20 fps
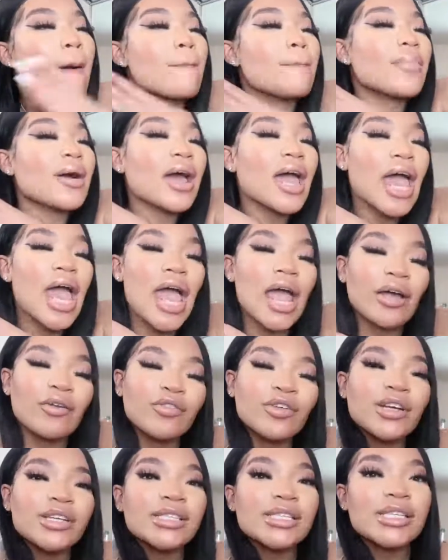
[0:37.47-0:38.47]
But
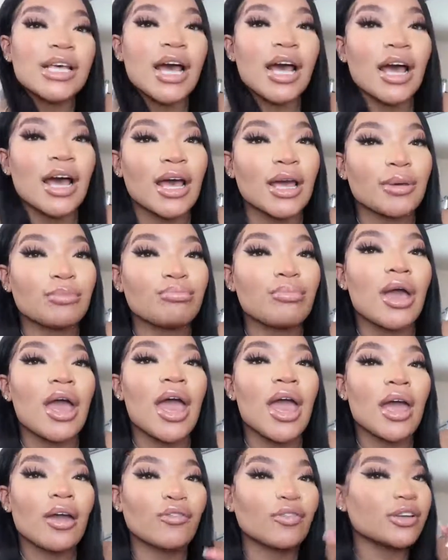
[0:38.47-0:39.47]
every time,
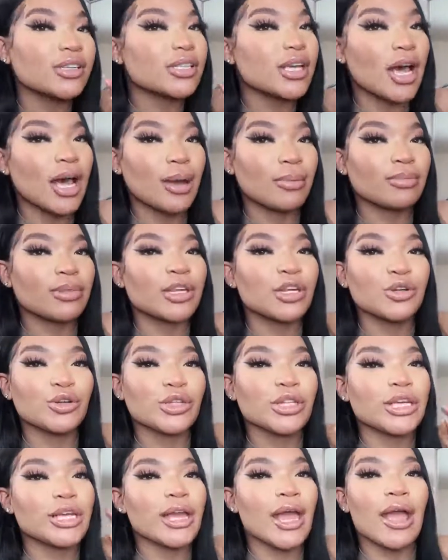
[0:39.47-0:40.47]
every time,
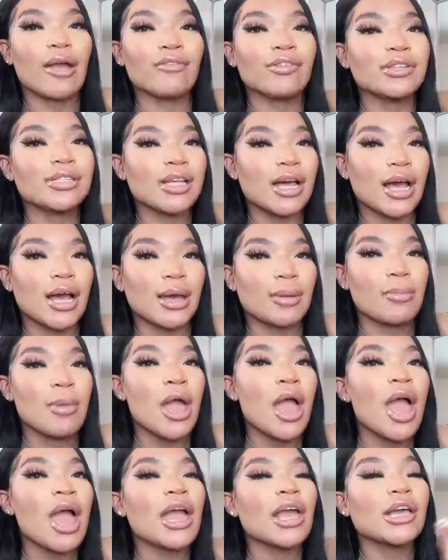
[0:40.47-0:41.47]
literally every time,
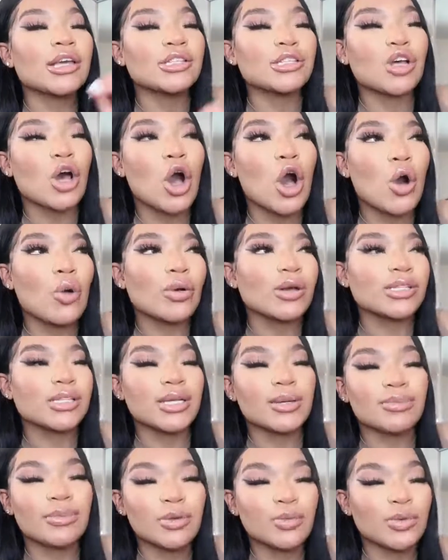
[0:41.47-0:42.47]
it's always
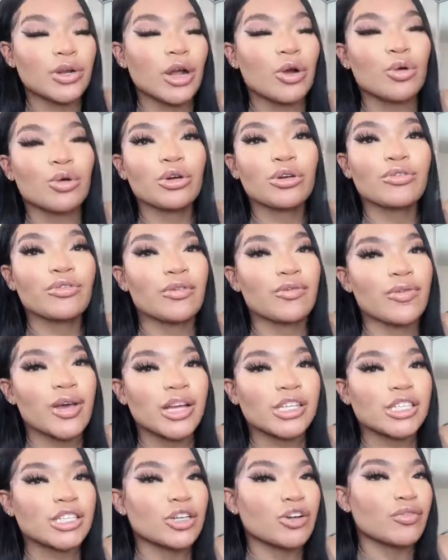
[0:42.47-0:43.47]
something when I order from
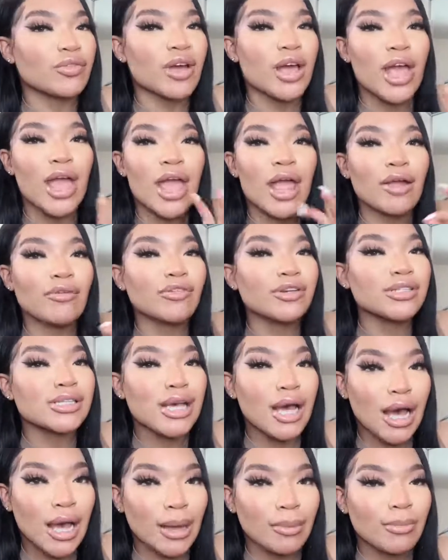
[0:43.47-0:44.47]
Fashion Nova. Every
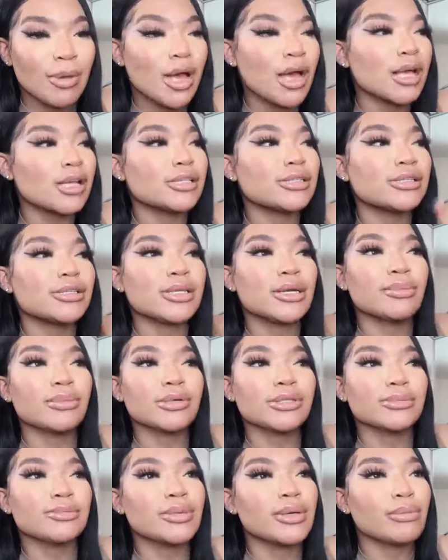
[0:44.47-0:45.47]
time,
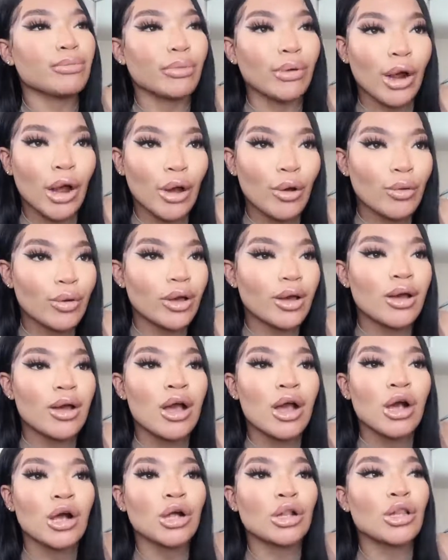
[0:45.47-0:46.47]
zippers be broke,
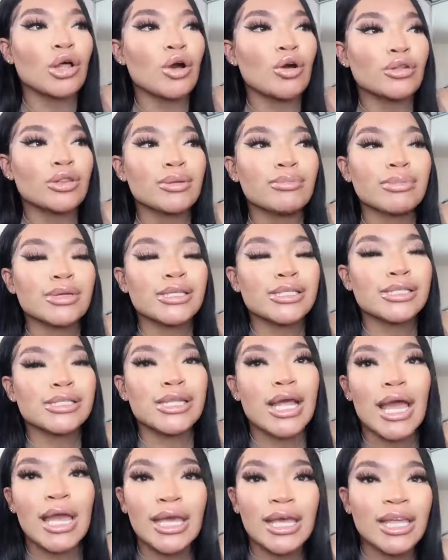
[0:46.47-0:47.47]
clothing be
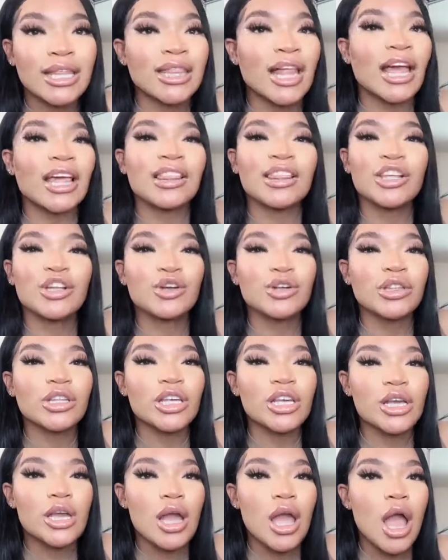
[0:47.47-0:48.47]
stankin'. Like,
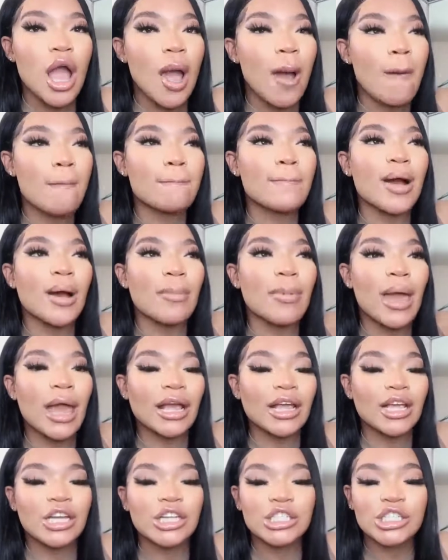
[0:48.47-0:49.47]
literally, my
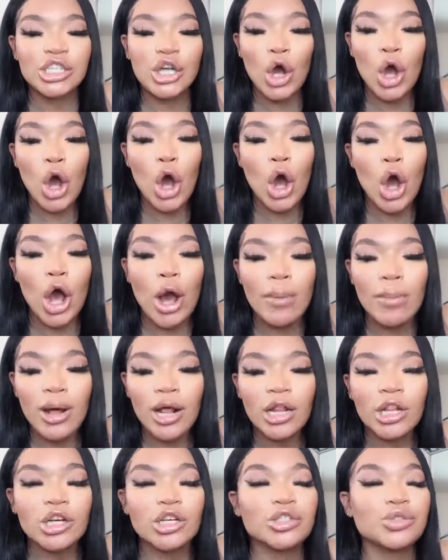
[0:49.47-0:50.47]
package, all
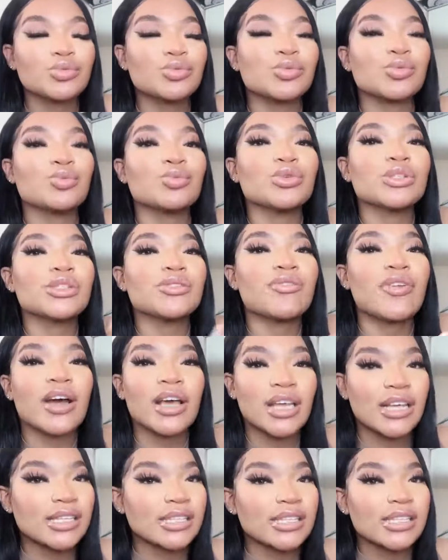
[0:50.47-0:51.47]
my clothes was
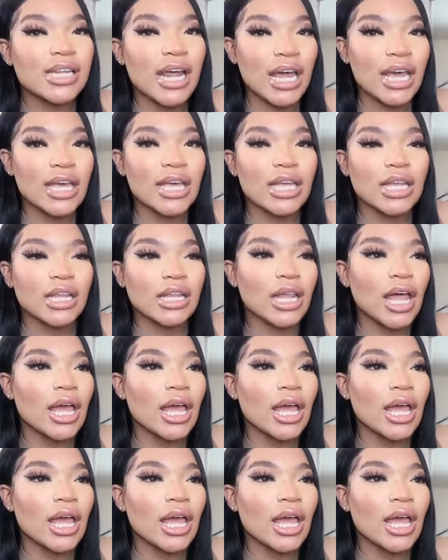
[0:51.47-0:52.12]
fucking stankin'.